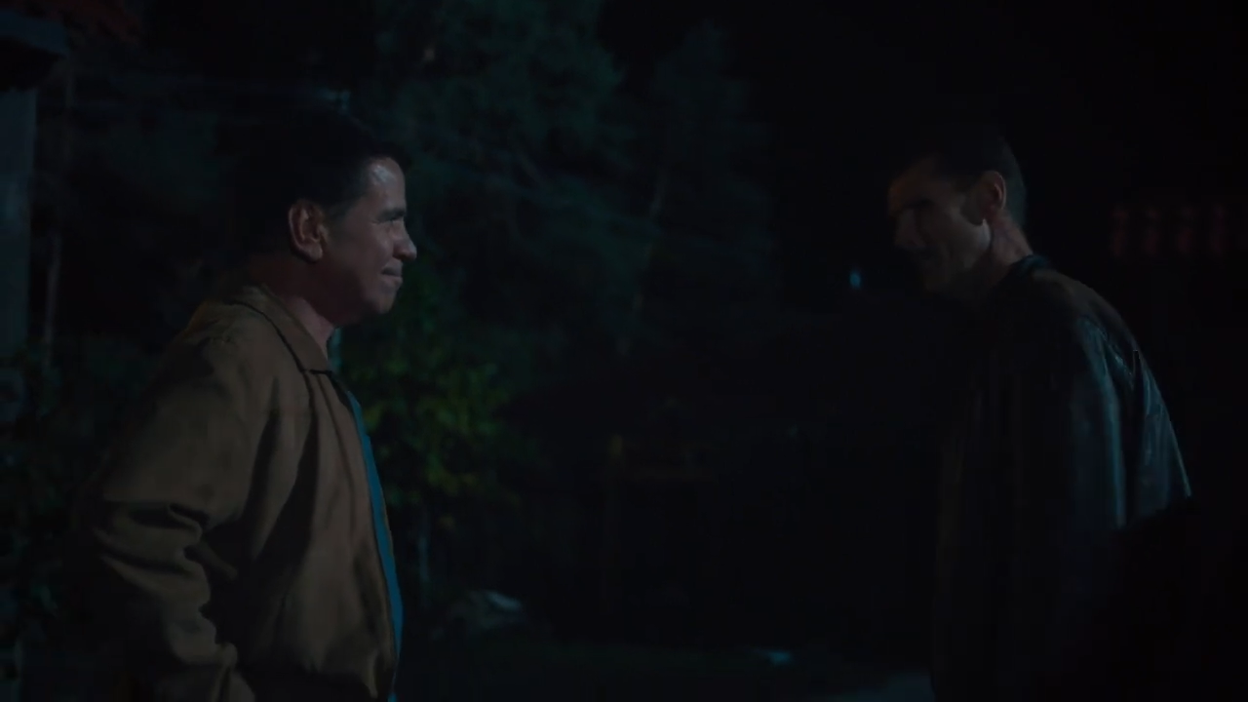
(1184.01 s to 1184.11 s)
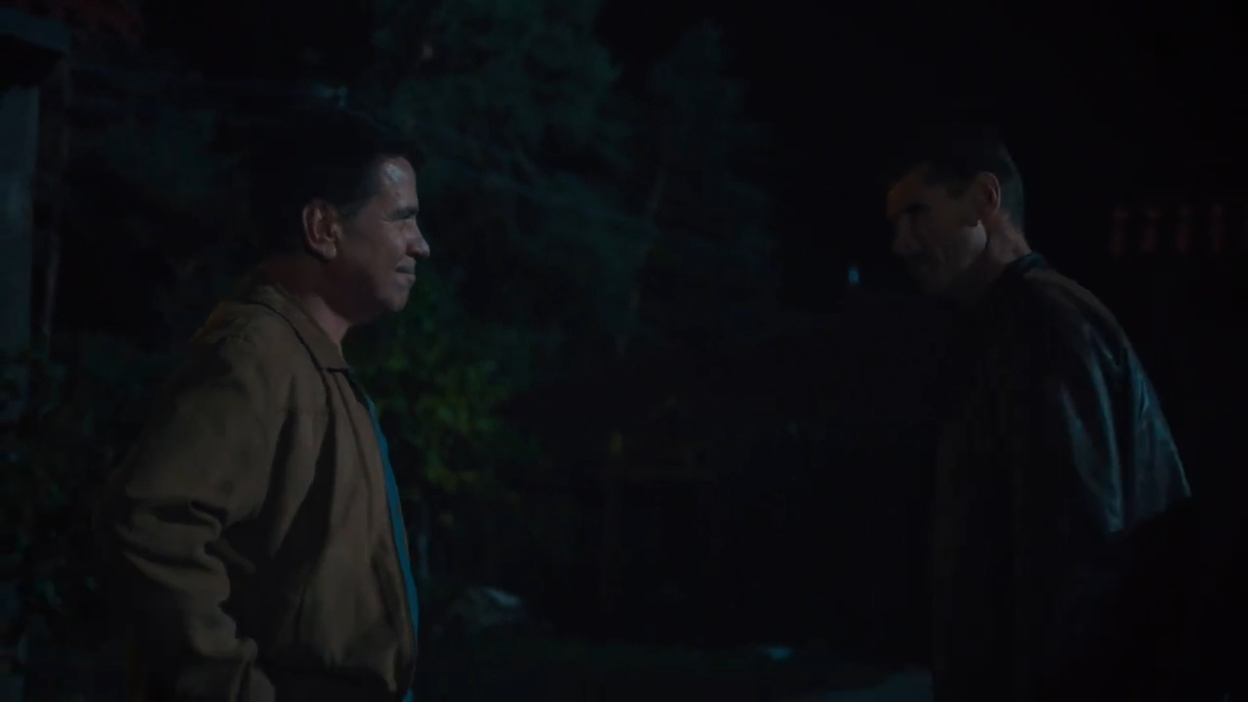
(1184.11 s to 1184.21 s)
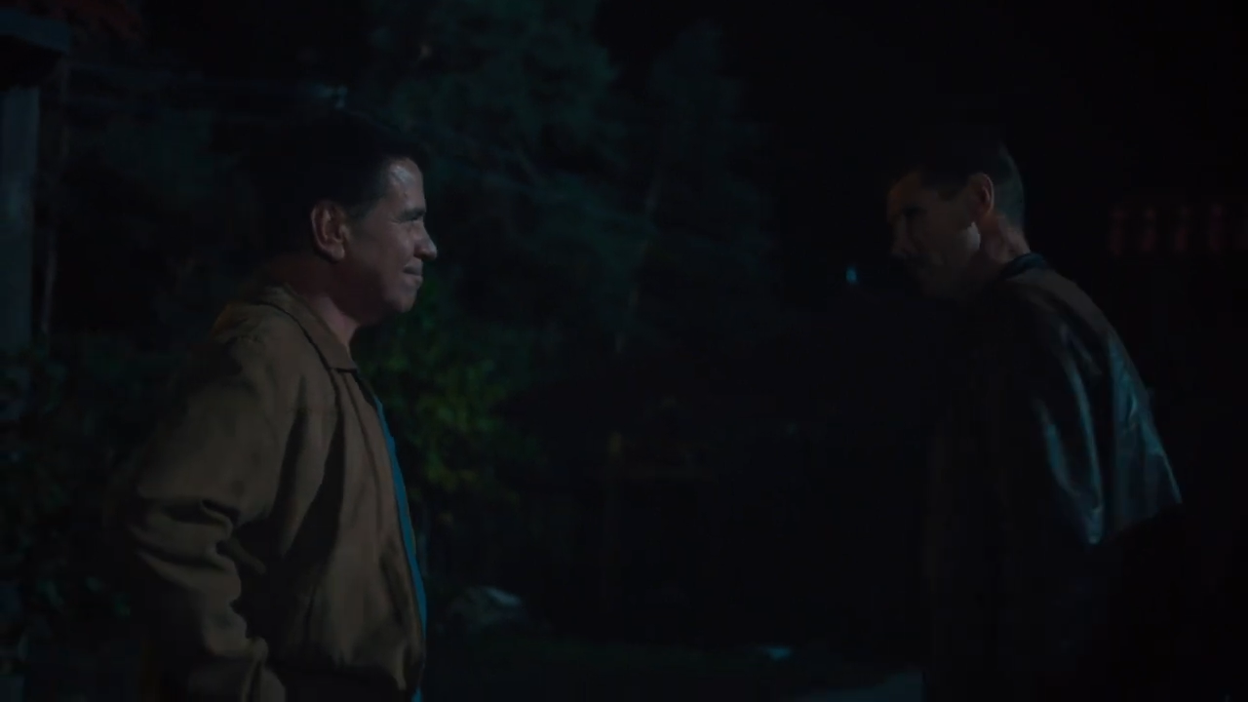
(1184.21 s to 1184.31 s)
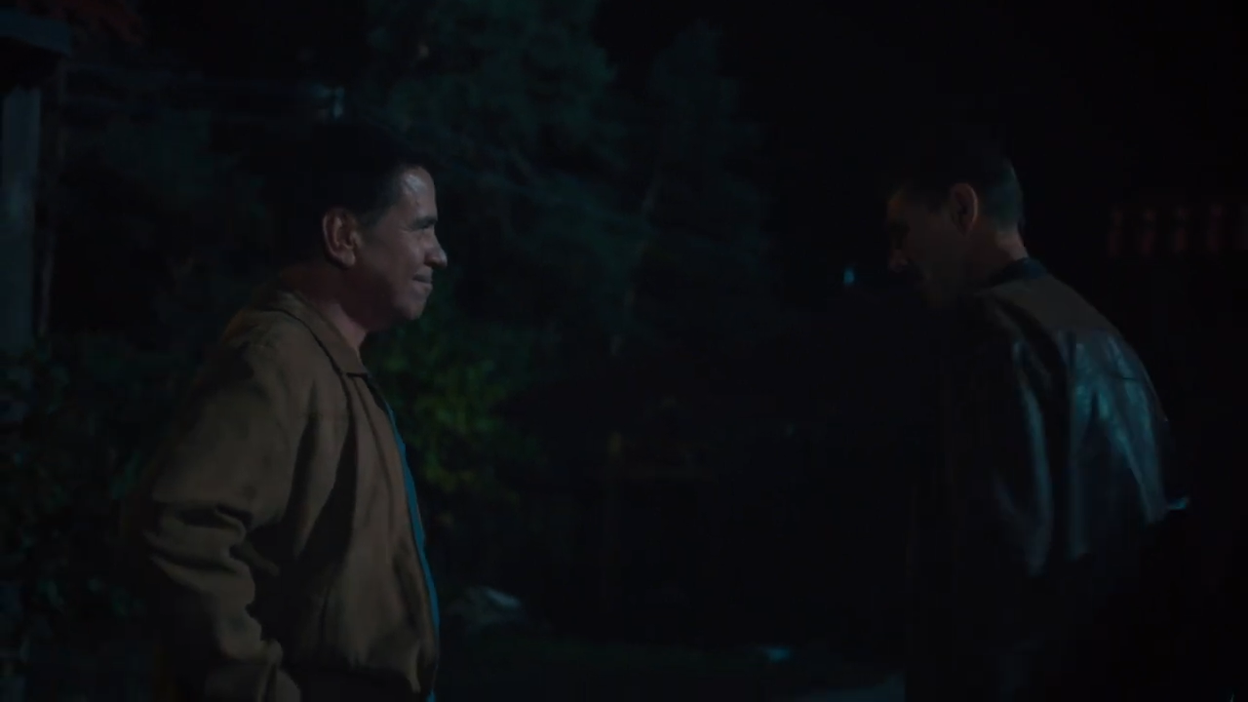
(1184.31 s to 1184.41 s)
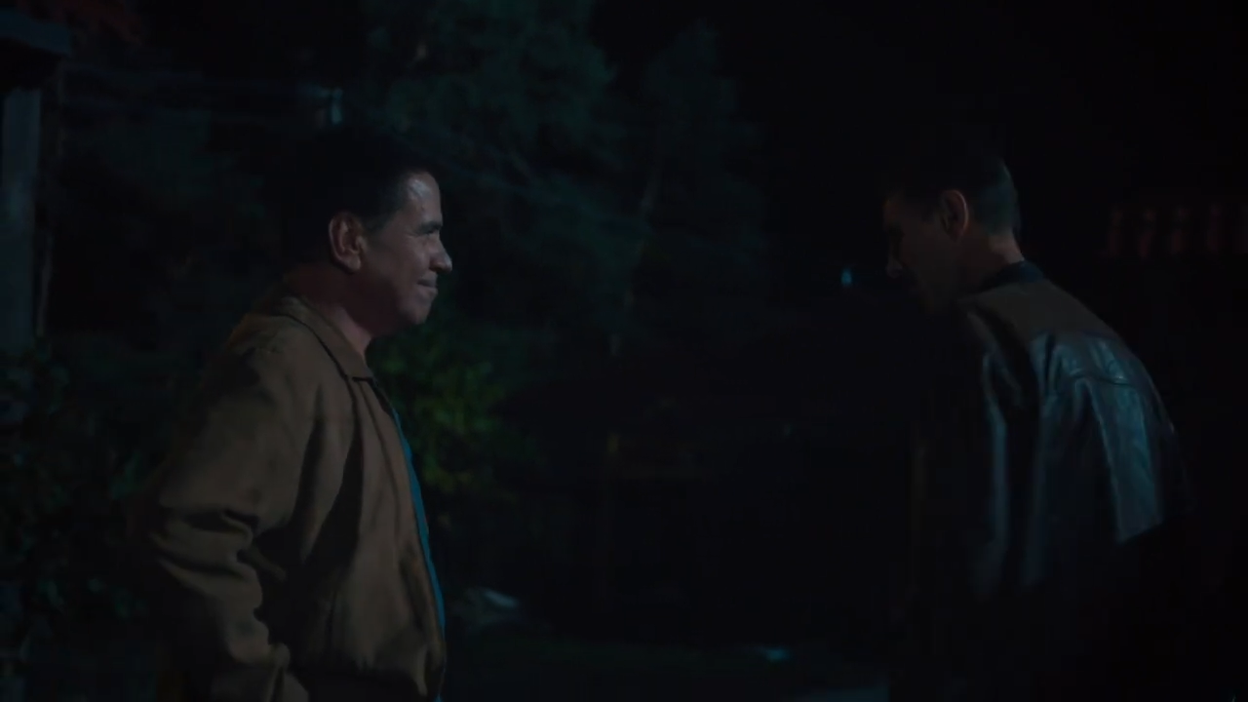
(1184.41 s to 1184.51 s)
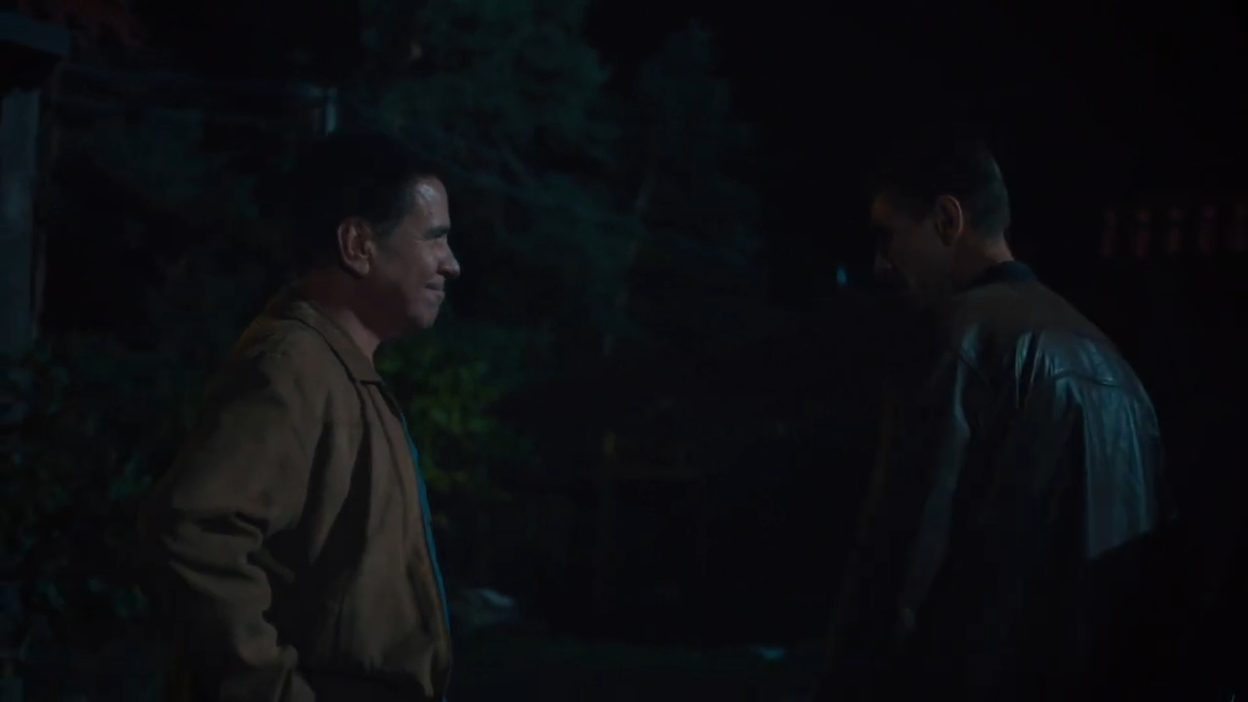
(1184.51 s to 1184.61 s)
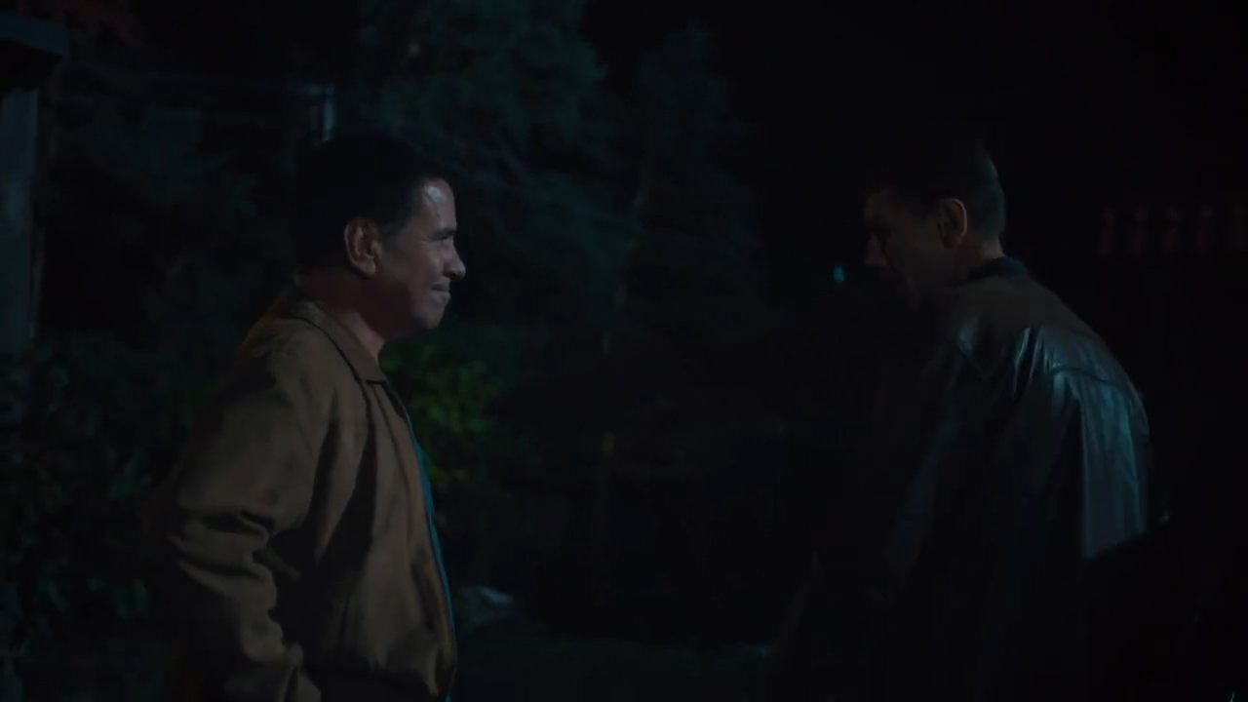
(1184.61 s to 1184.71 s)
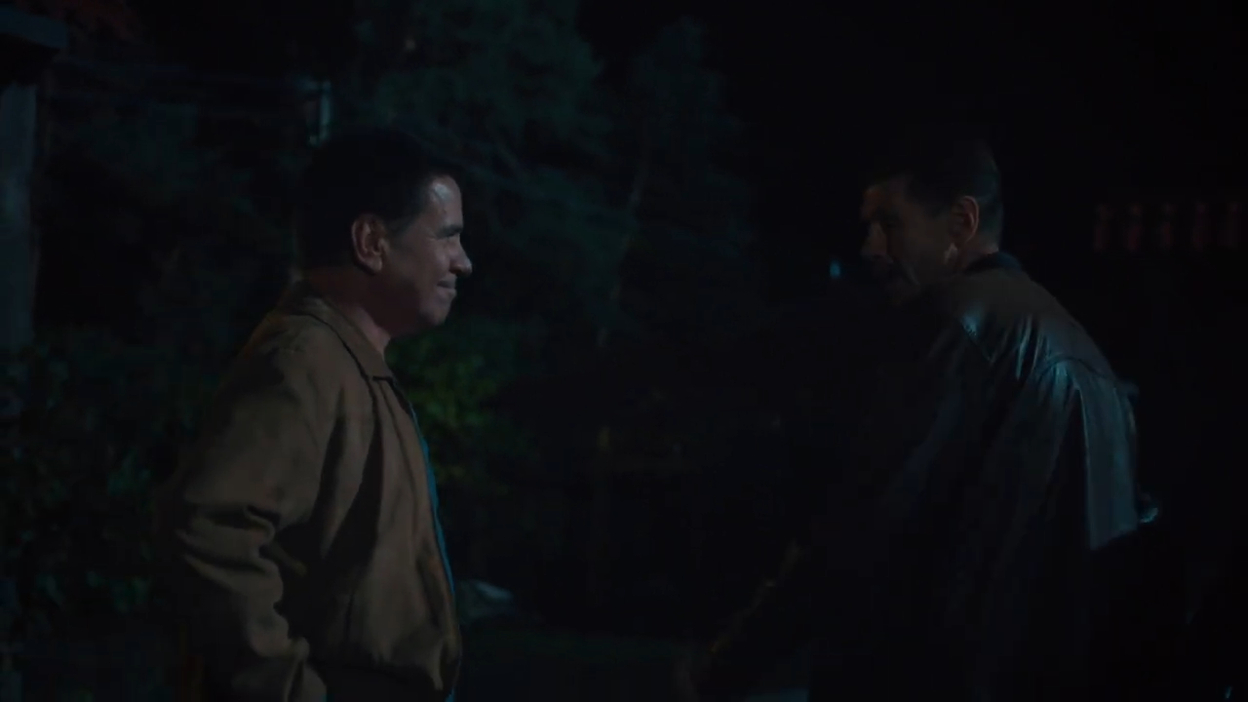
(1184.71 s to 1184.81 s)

it were.